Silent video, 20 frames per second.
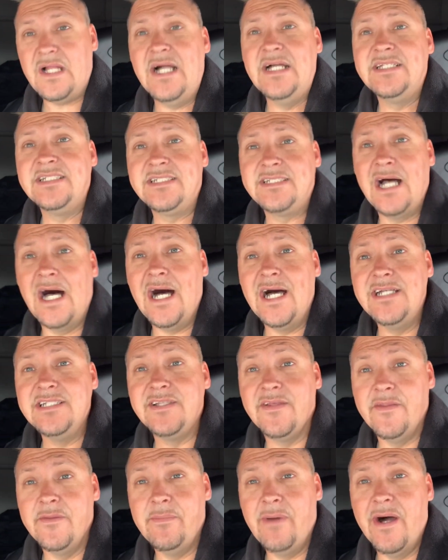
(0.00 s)
size
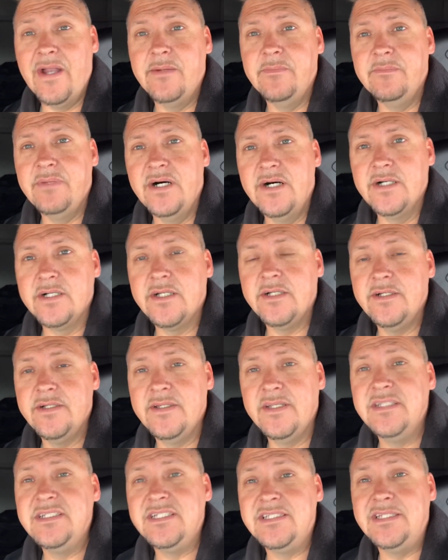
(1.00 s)
of the bottom bunk.
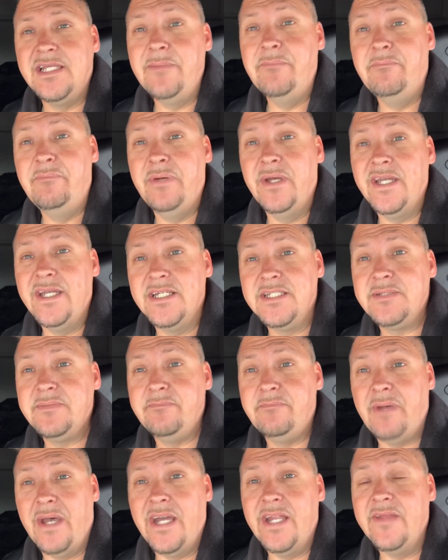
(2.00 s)
This is the
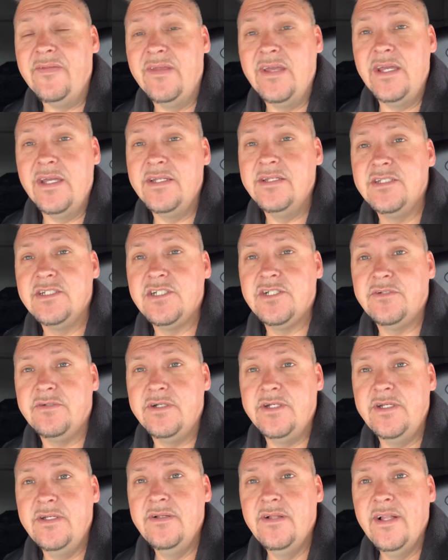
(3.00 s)
biggest bed in the
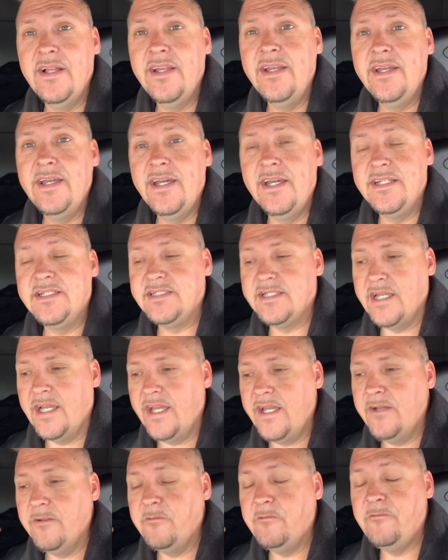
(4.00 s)
industry. It's
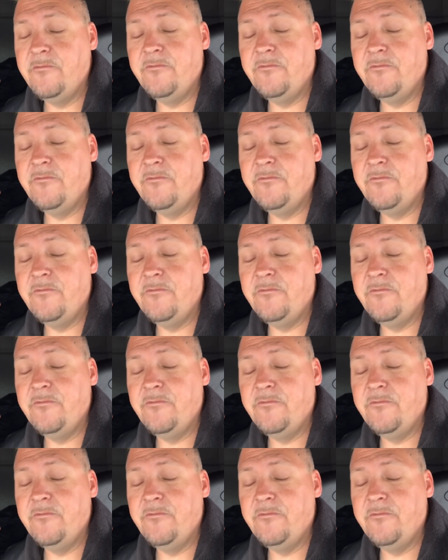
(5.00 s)
a